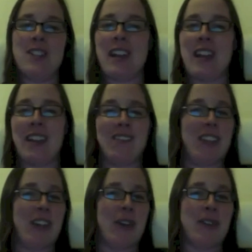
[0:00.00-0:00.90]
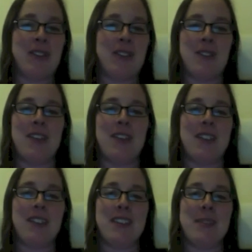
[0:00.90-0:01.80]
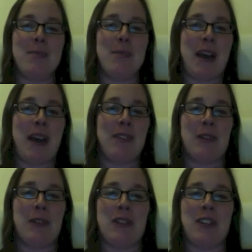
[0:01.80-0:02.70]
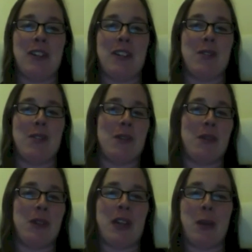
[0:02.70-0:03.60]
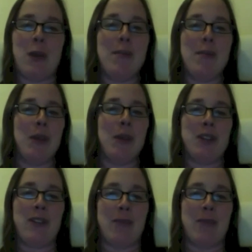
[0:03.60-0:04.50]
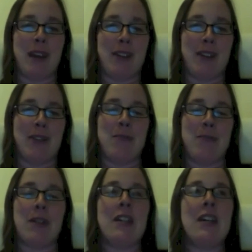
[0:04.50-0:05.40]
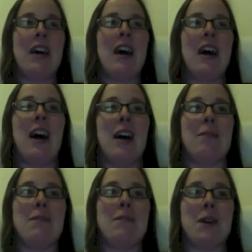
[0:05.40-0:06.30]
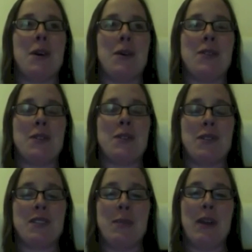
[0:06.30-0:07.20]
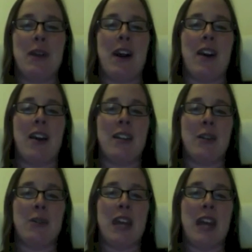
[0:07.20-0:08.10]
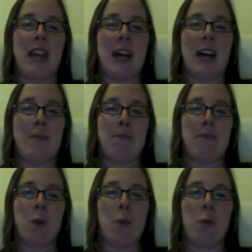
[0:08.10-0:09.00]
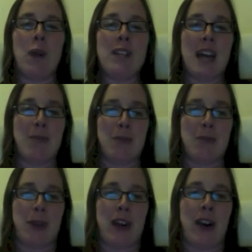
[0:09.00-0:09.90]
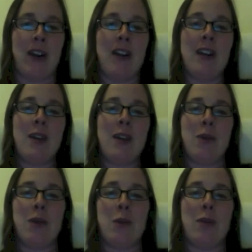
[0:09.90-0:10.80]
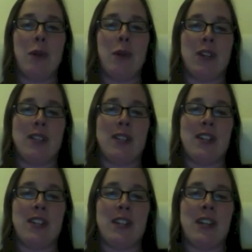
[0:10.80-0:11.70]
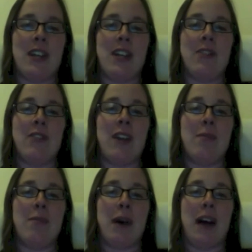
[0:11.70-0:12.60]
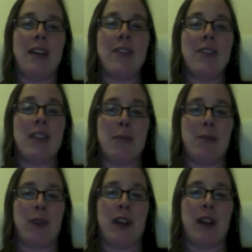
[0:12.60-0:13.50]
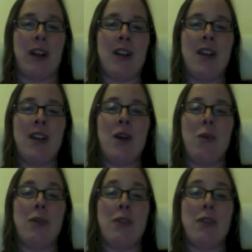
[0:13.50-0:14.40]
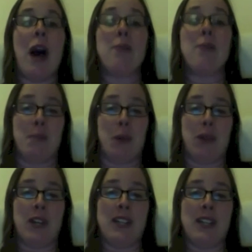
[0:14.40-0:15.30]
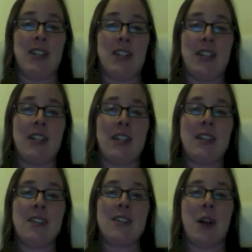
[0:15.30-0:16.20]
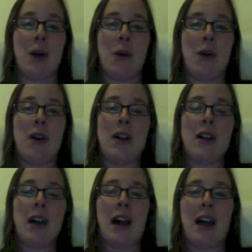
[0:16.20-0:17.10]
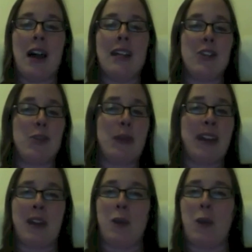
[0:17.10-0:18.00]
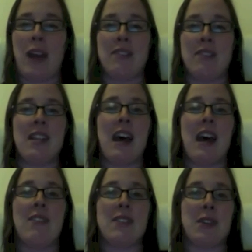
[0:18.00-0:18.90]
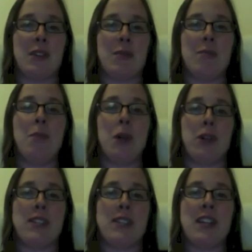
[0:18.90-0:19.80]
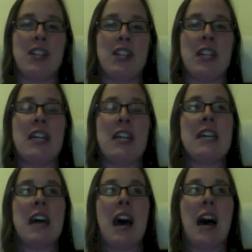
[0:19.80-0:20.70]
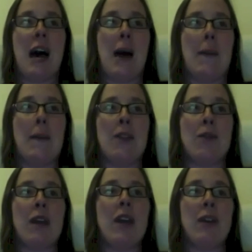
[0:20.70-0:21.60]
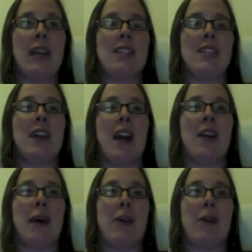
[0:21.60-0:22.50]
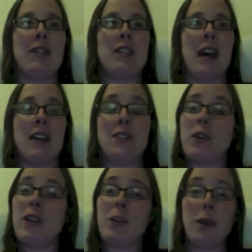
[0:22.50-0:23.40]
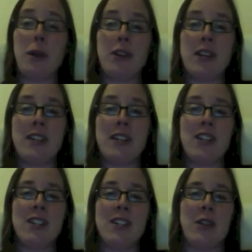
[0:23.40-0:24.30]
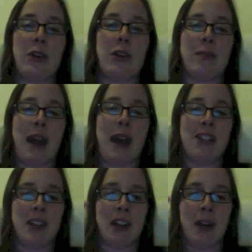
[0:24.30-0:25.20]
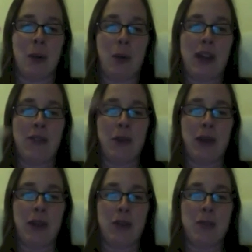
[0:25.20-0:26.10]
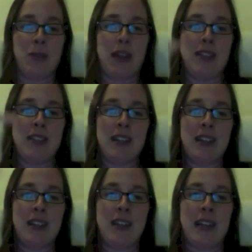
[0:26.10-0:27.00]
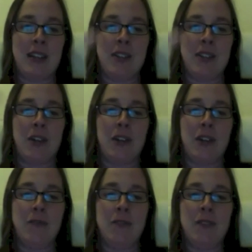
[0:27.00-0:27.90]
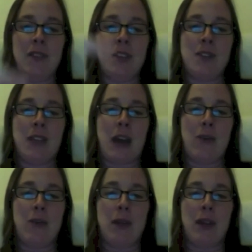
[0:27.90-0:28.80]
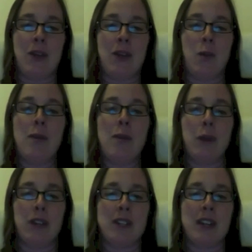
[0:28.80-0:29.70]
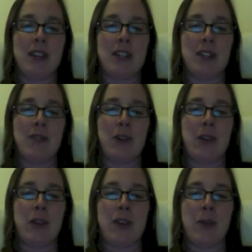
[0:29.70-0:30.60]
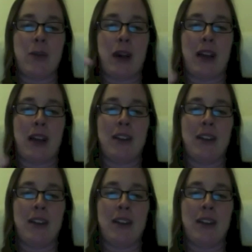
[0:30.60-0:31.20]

like you know, simple math you learned in grade school, where you take one number, you divide it by another number. Um, so so CPR, you take um, one type of radar with one polarization, and you divide it by another type of radar with the opposite polarization. So uh, electromagnetic waves have a certain polarization. Um, in radar, we like to talk about uh, circular polarization. So you can imagine a, a wave going through space like a circle. So that would be one polarization. If you go the other way,